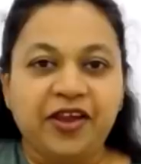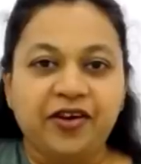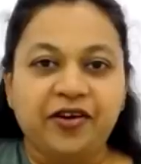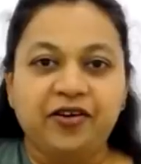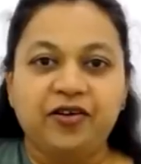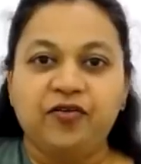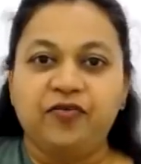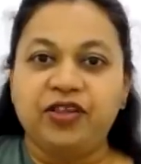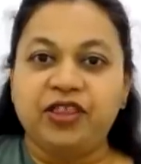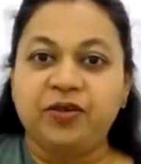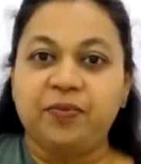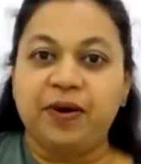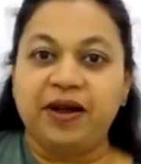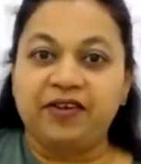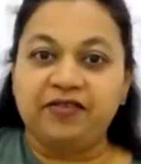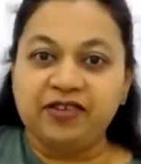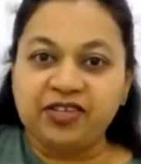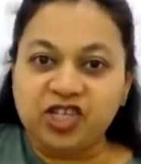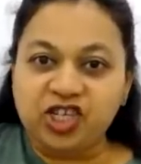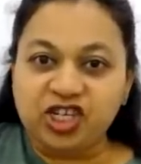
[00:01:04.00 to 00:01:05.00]
here with my
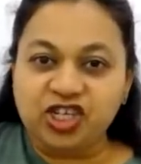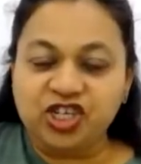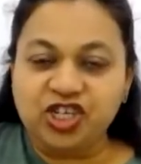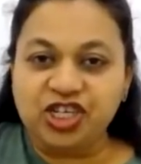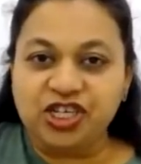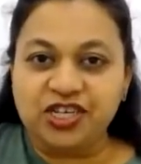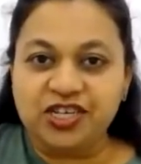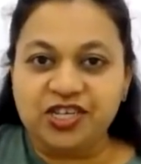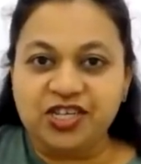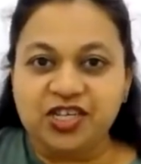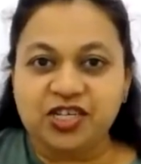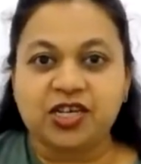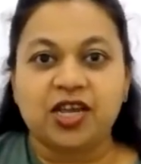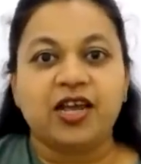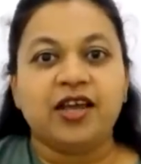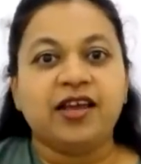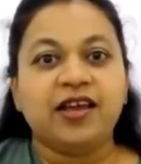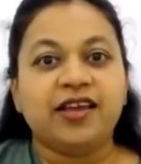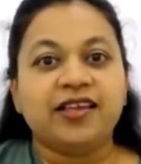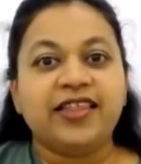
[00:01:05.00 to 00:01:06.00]
researches
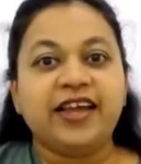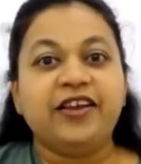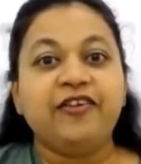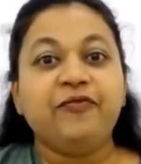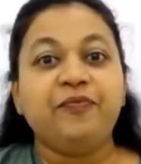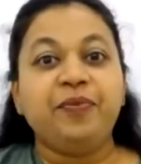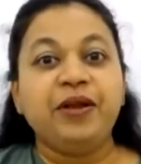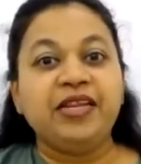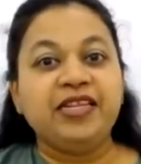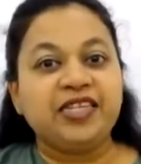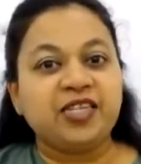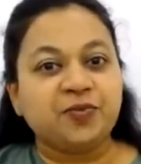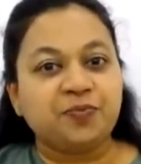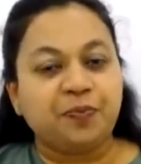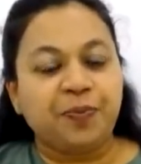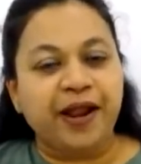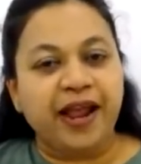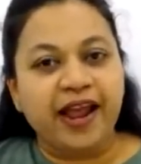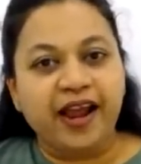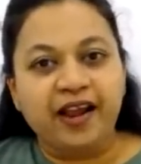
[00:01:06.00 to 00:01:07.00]
that have been
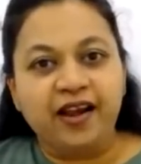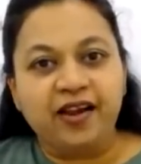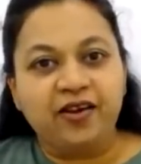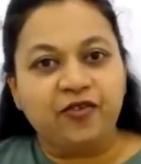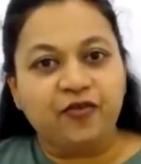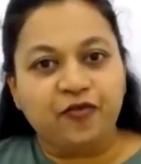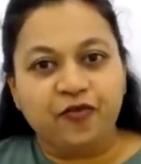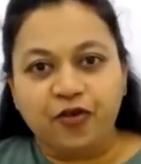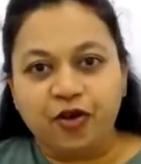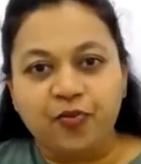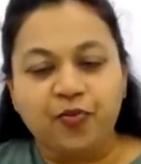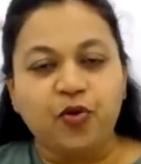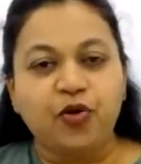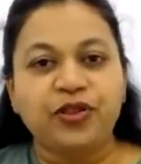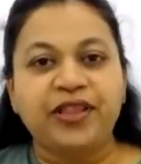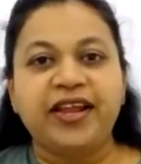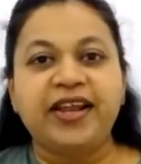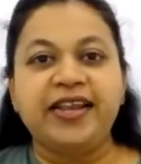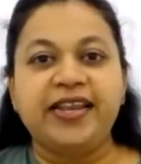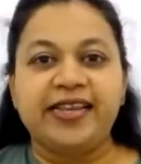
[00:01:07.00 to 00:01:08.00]
spread for
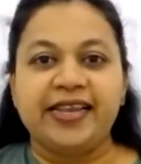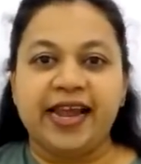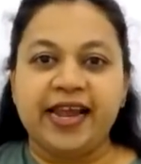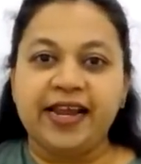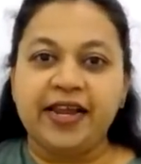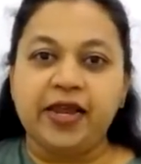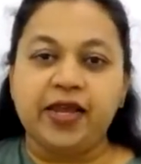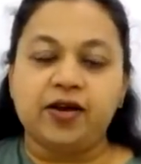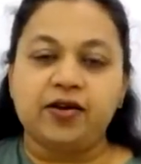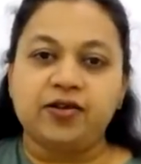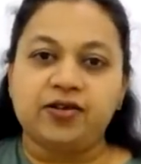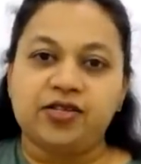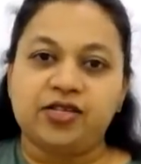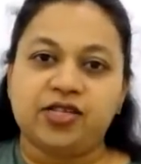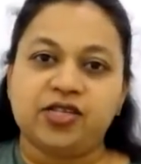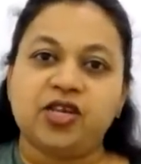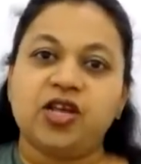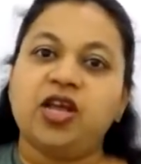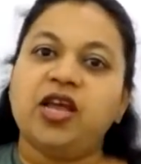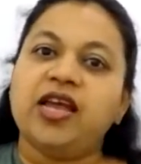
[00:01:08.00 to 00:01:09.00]
more than 10
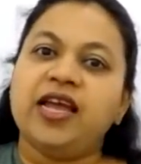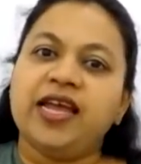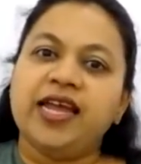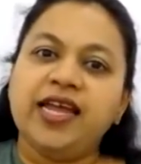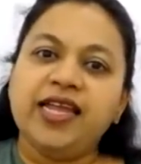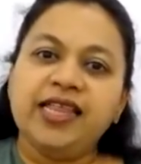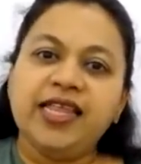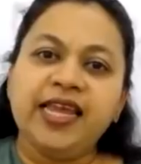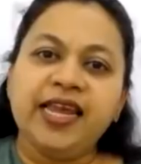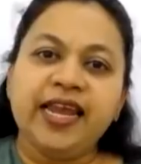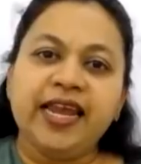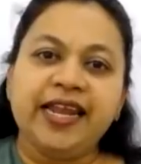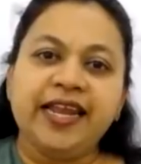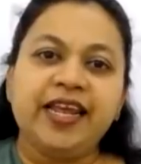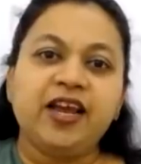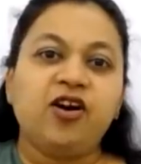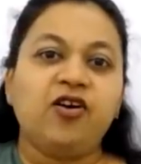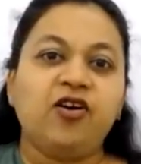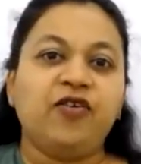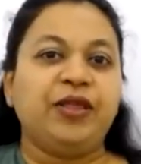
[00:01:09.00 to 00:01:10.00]
years in the
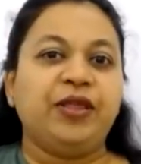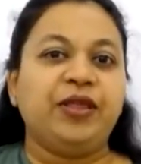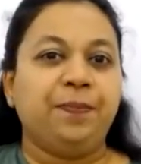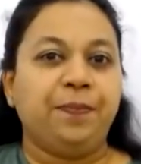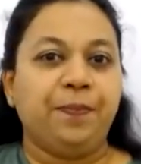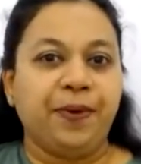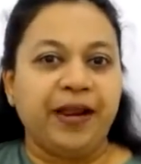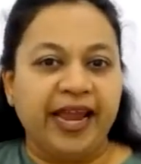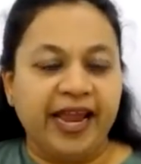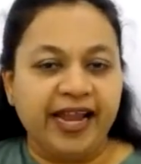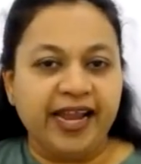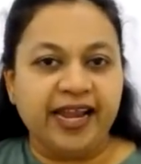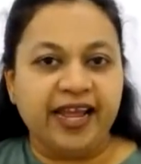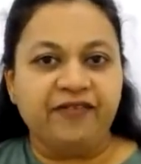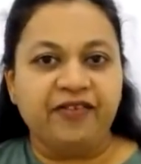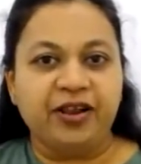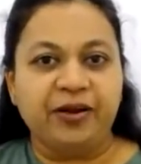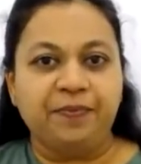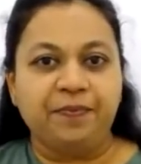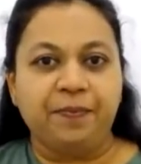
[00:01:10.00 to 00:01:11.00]
area of the brain
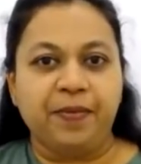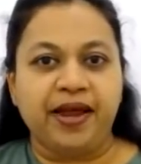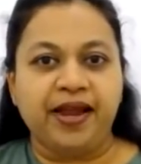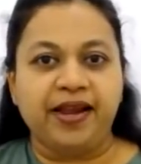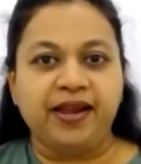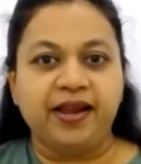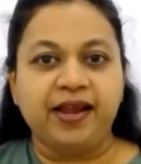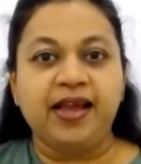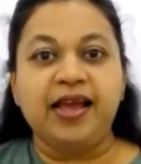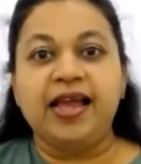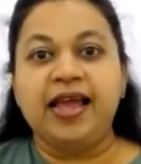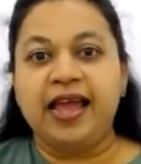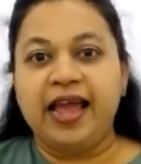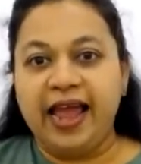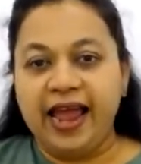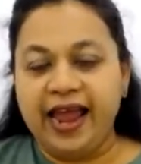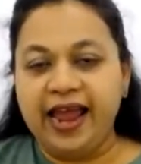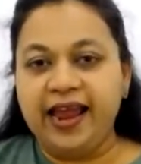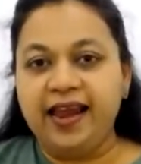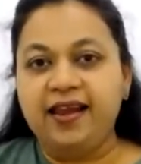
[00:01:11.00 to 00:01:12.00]
development
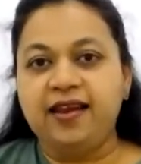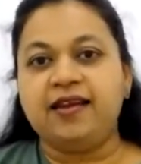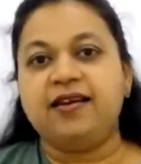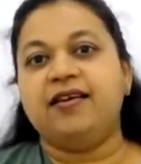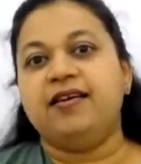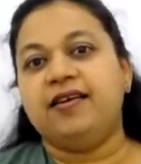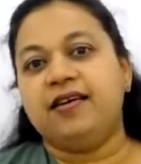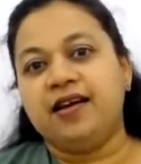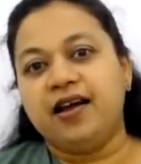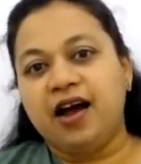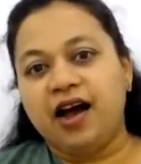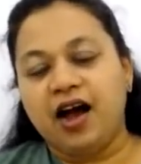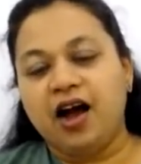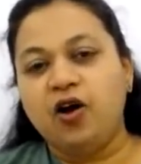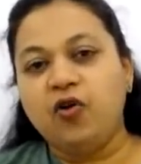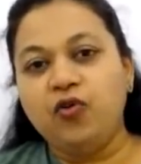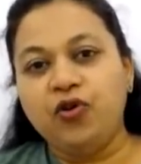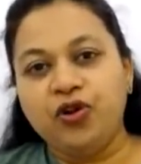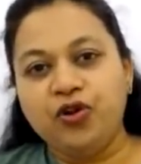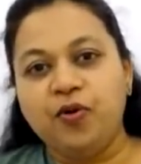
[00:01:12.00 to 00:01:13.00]
and
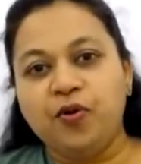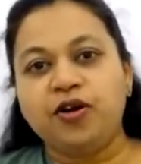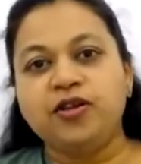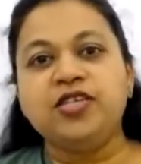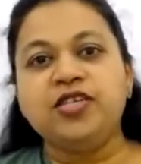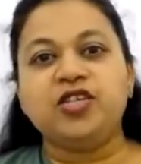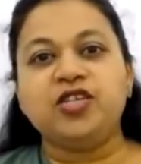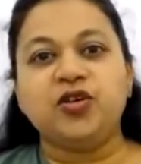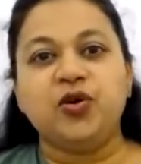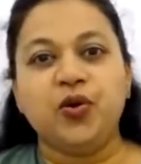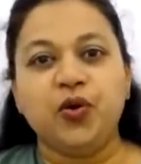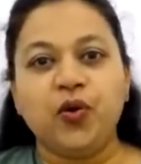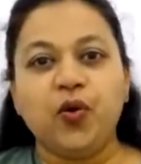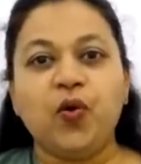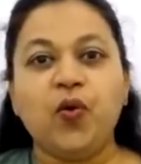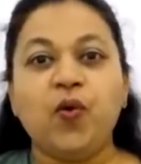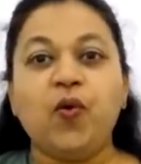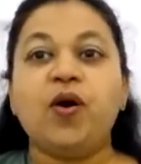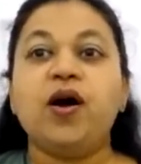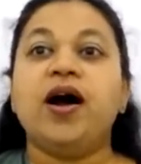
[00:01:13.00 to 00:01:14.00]
how newborns
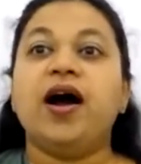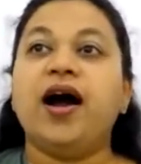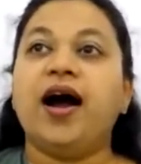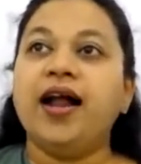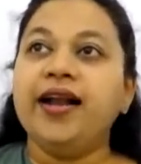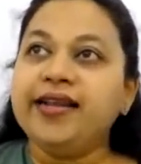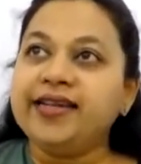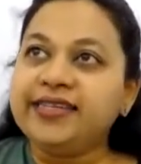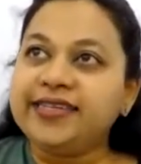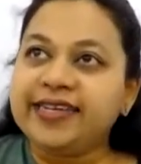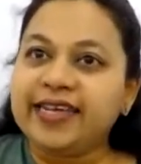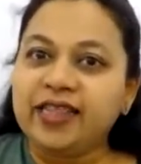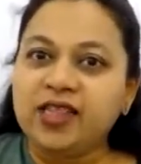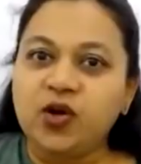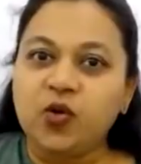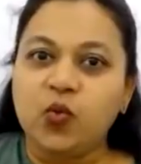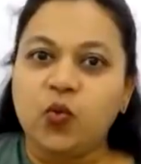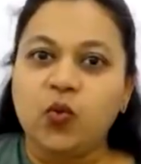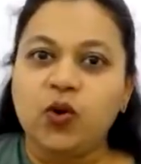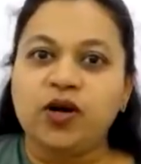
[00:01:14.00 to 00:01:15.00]
grow,
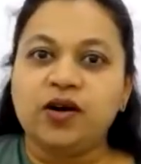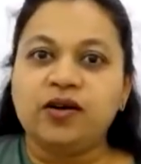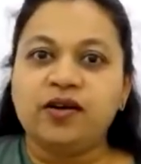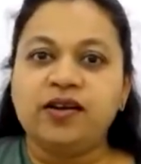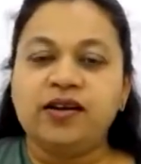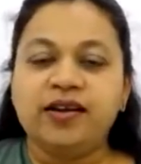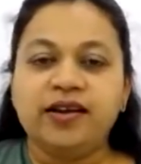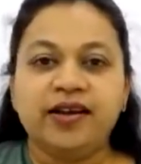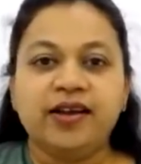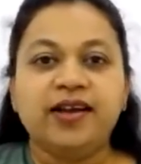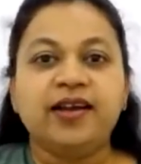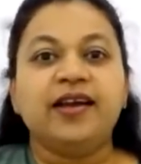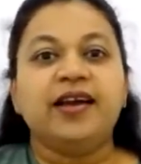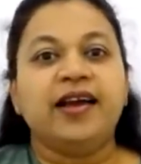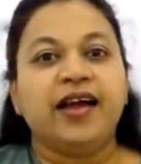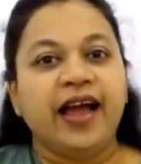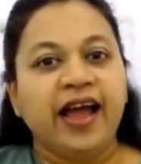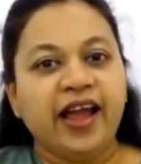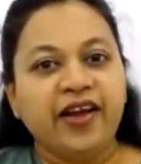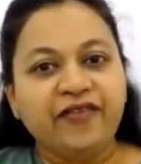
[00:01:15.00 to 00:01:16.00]
understand the world,
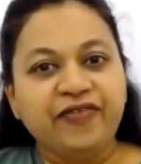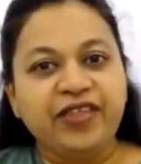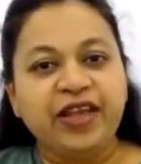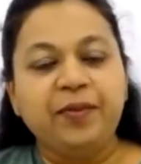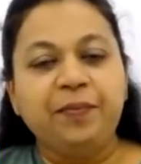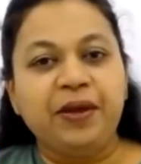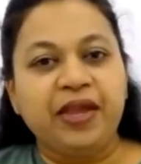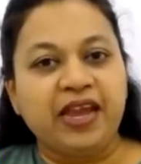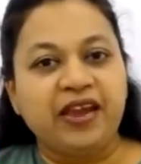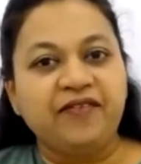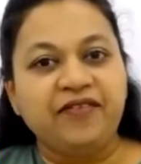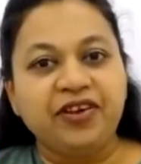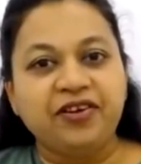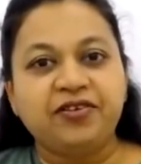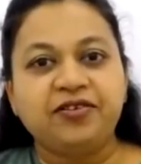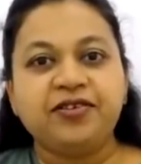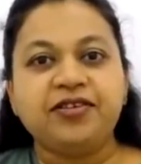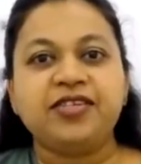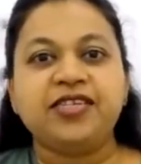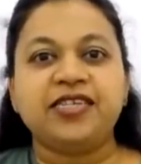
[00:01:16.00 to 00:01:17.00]
have their
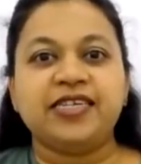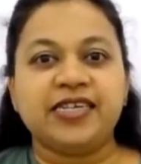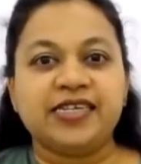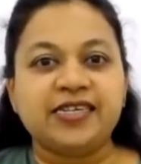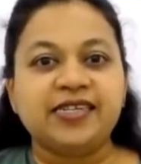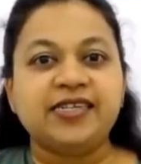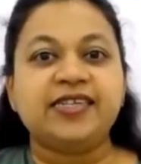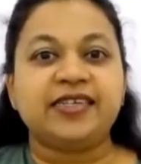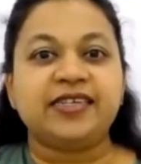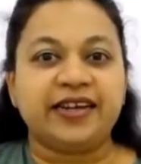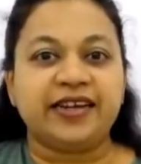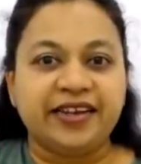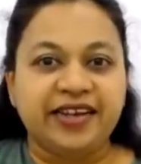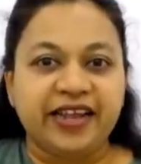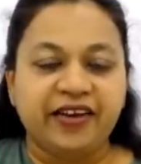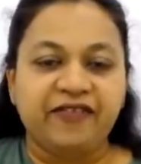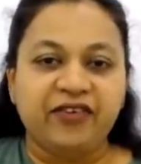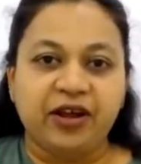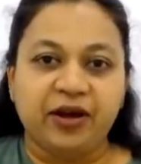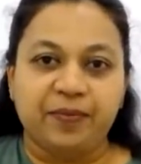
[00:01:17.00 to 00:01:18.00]
behavioral skills
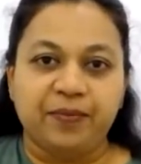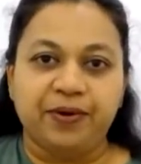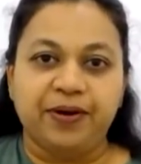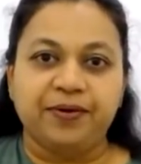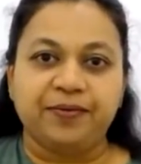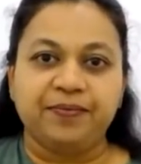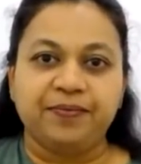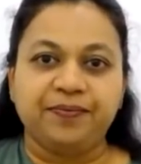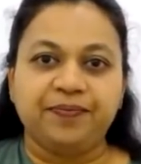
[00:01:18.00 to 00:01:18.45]
developed.